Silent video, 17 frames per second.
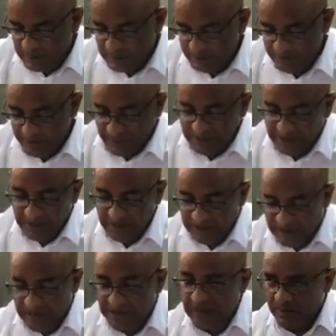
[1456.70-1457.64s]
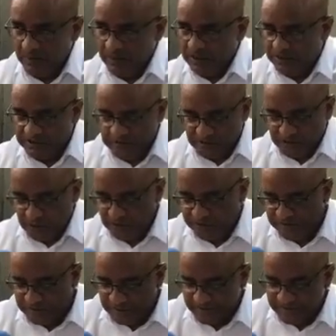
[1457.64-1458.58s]
bill, and I'm just
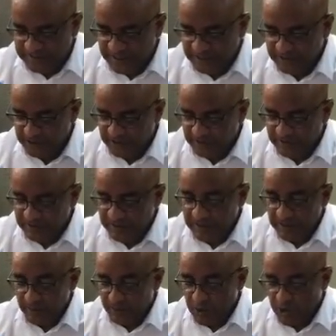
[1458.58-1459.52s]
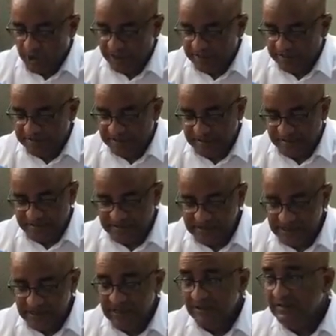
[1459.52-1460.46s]
quoting a section in the broadest sense,
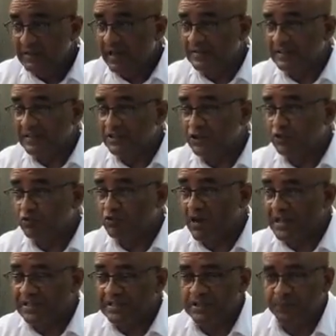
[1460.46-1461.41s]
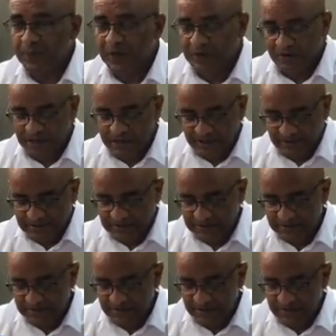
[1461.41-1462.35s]
that is transparent,
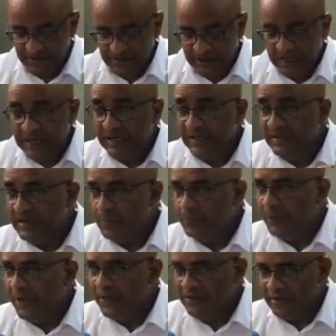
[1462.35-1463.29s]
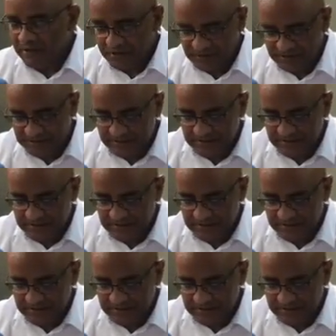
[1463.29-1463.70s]
independent,